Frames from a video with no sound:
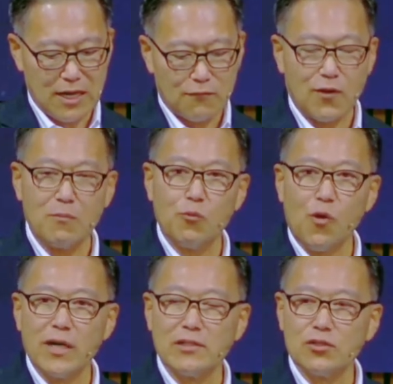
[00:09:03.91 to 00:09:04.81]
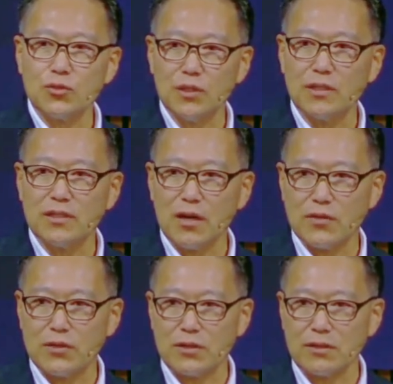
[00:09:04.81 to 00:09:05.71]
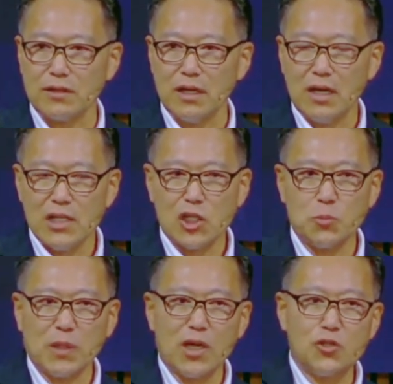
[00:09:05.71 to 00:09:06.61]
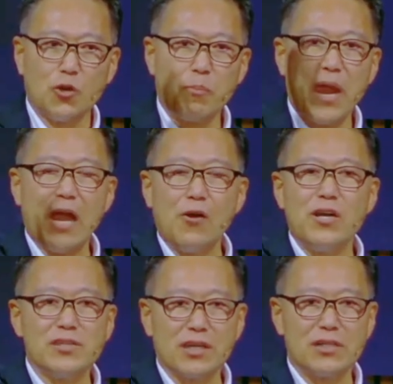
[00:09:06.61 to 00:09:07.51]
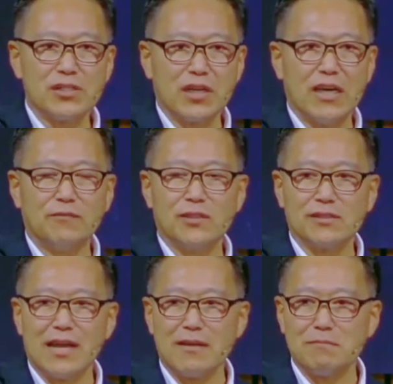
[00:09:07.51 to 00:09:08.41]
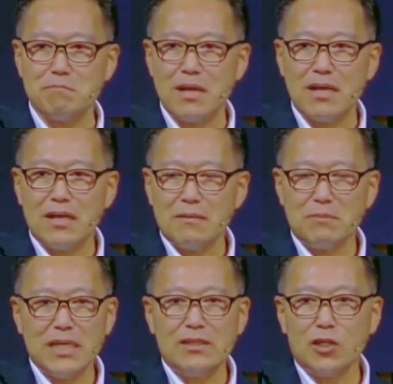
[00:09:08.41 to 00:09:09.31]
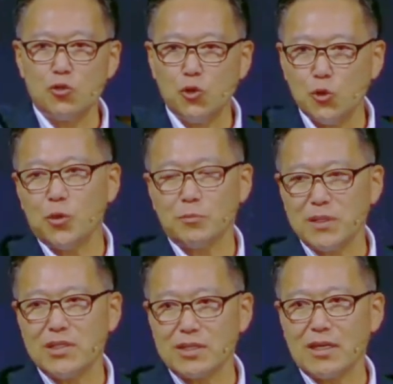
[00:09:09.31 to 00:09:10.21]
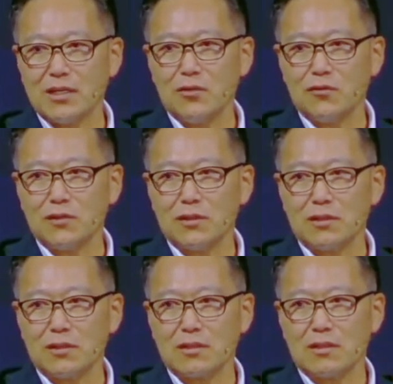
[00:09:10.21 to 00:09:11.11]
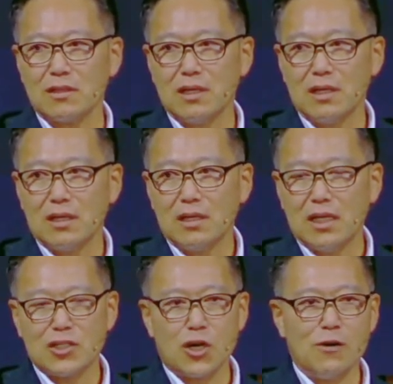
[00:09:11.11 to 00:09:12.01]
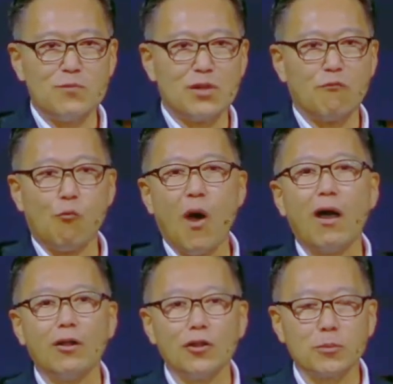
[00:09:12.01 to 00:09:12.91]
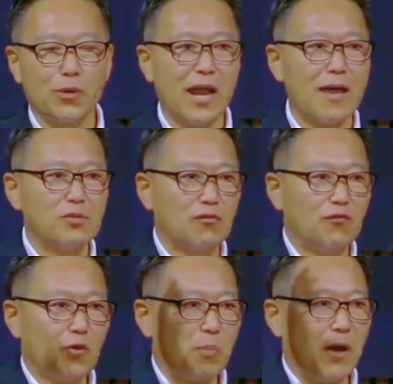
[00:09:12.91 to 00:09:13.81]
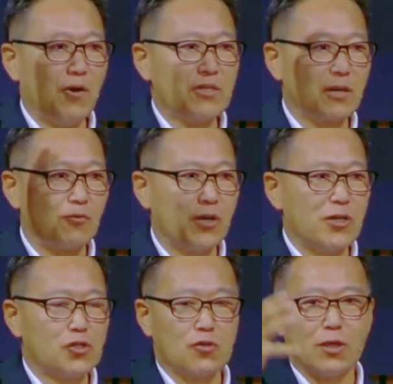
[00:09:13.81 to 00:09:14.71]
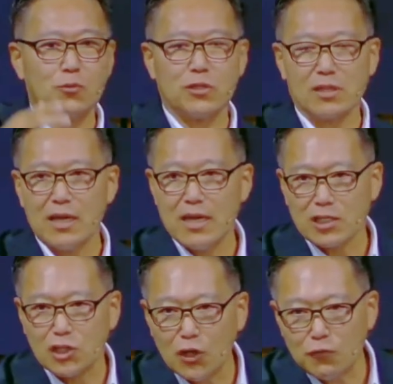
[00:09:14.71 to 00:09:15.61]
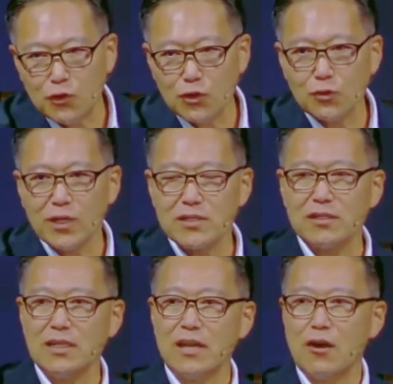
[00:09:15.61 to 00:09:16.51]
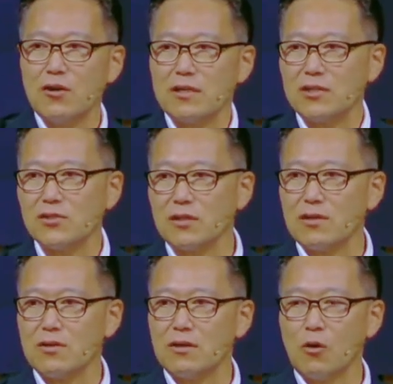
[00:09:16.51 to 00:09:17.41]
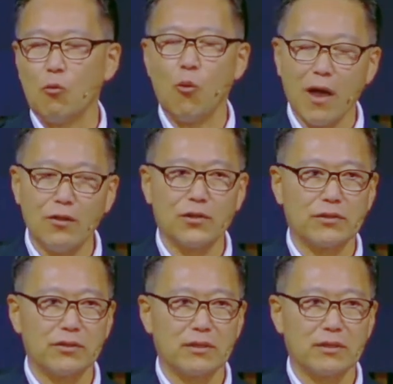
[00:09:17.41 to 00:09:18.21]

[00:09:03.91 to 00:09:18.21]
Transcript: from one to another. Just because your parents are saved does not mean that you will be saved. In terms of wealth, perhaps if your parents are rich, they will give to you as an inheritance their wealth.